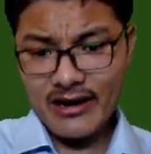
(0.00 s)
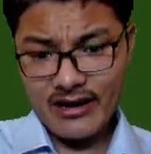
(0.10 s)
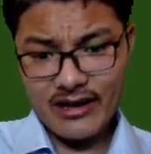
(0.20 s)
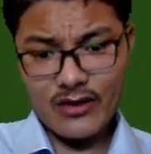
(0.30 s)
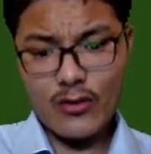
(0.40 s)

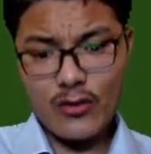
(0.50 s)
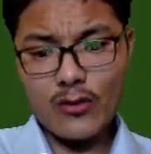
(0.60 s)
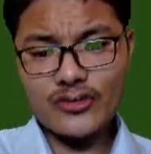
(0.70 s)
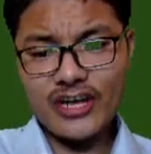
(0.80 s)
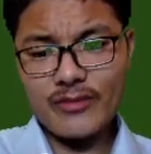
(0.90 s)
your
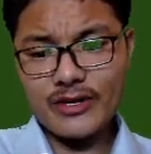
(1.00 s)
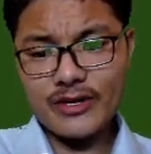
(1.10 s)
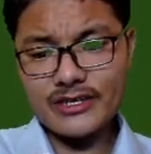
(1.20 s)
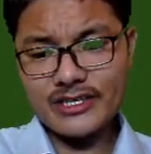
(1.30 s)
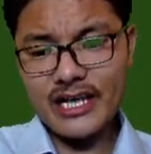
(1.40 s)
Golgi
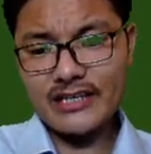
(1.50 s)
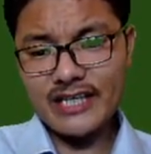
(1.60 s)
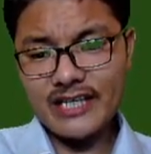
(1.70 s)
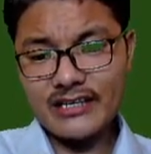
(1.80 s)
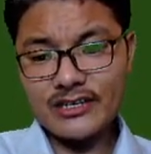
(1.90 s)
apparatus and
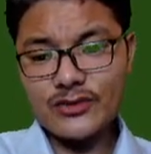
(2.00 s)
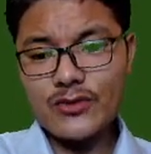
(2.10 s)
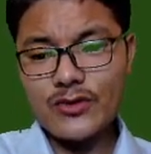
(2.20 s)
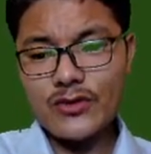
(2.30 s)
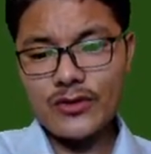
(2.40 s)
send it to
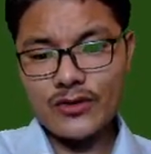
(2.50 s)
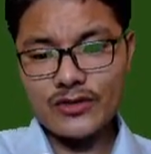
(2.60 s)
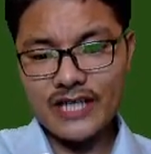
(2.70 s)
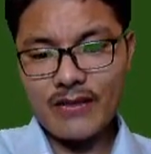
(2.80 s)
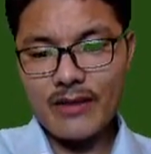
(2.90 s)
your
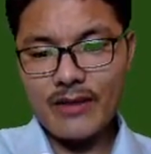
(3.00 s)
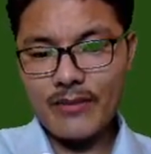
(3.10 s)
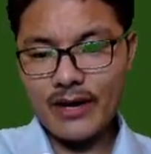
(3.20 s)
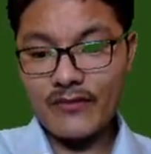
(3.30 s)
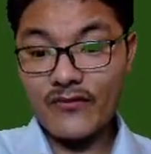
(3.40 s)
cell
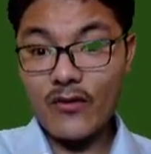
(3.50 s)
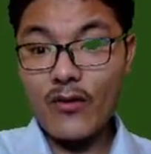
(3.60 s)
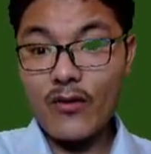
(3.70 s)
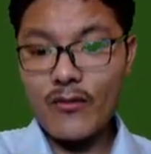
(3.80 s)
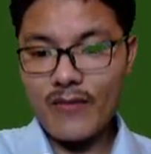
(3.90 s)
membrane
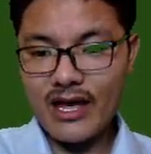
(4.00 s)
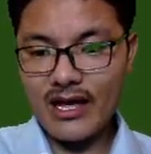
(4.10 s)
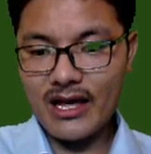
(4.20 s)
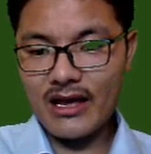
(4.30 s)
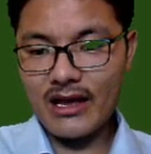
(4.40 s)
for
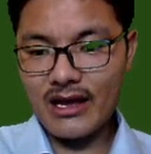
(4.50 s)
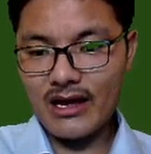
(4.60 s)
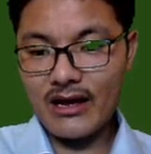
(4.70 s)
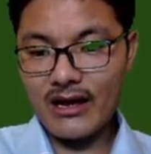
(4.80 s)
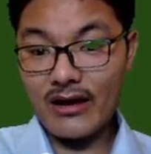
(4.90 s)
making
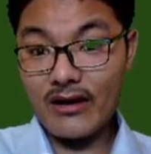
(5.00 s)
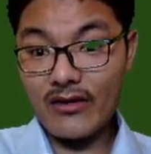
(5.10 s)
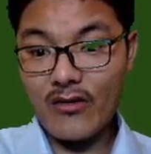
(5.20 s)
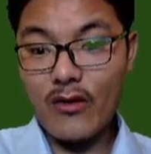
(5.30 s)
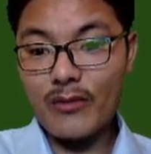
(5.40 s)

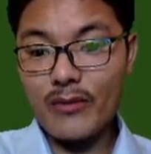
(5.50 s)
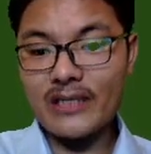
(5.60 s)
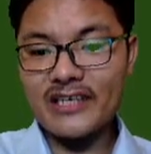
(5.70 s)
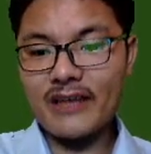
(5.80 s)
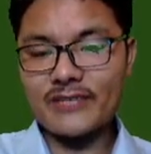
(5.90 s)
or
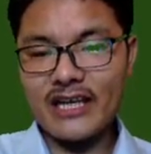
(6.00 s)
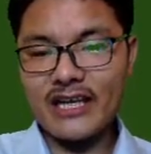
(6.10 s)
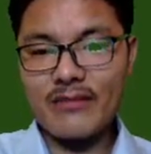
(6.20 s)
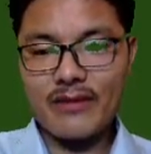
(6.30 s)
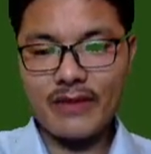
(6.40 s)
building up cell
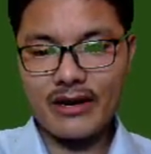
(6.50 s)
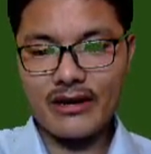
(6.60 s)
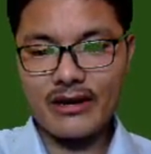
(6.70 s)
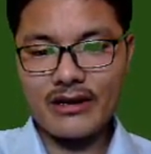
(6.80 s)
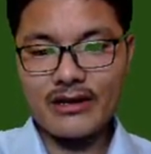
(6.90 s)
membrane.
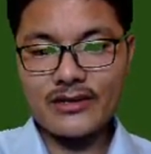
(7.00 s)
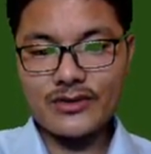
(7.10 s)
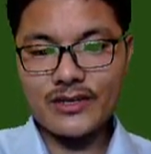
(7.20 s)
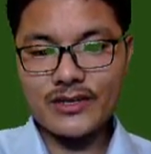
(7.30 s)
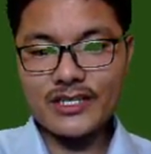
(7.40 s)
So
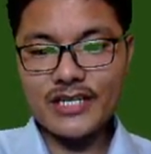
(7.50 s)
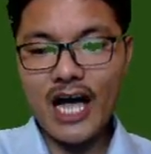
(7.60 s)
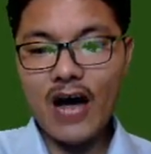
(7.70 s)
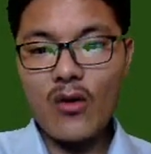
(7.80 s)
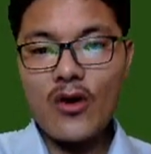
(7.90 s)
this is
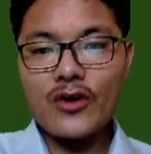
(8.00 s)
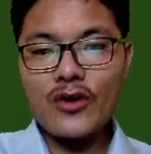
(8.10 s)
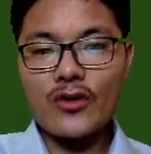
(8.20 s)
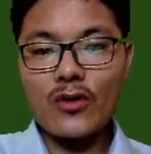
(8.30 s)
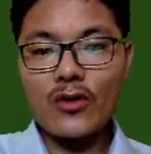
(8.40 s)
how
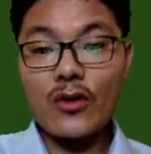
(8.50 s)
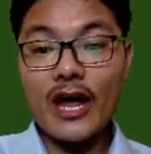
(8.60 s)
your